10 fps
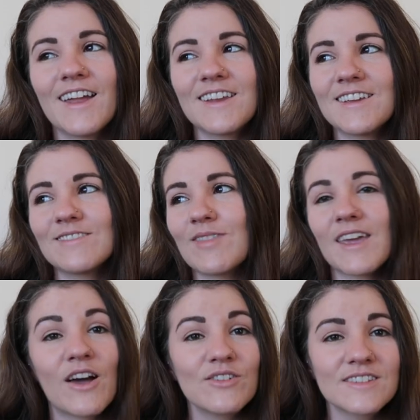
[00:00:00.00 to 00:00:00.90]

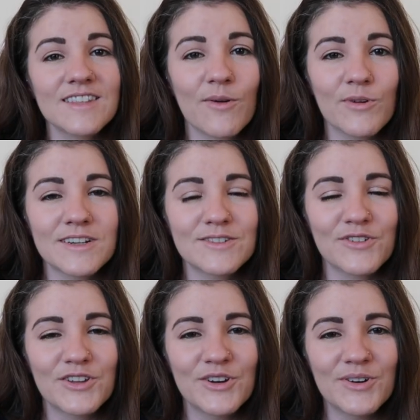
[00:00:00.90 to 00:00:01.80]
anything else that works
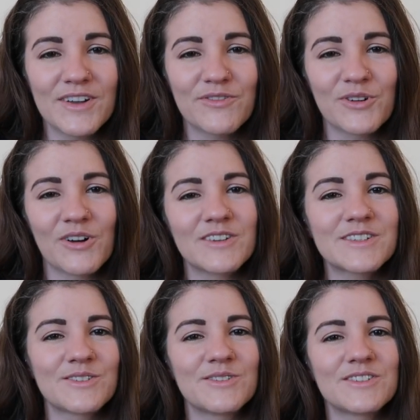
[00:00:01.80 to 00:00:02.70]
for you, if you're
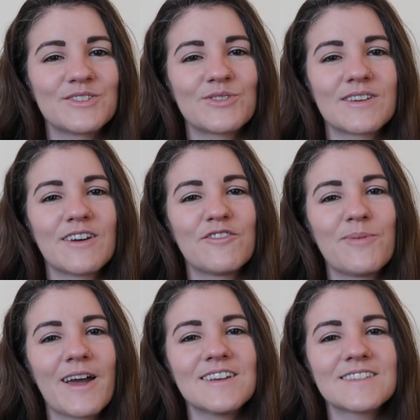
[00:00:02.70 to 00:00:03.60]
also a student of
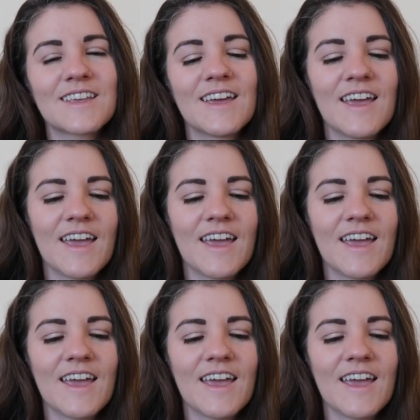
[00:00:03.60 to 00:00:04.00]
Basque.